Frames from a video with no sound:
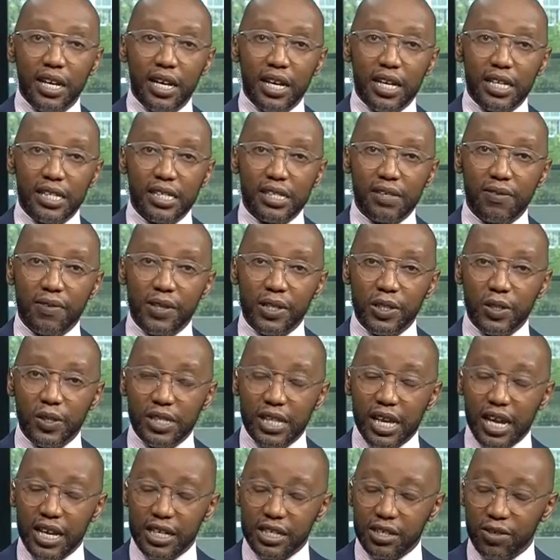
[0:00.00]
uh, Civil
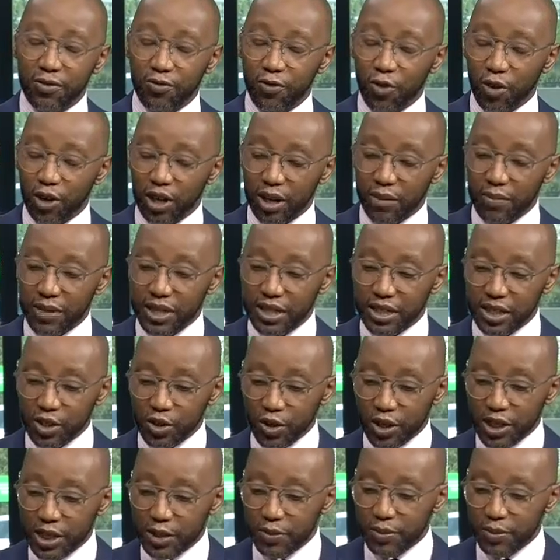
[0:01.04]
Society Forum, and he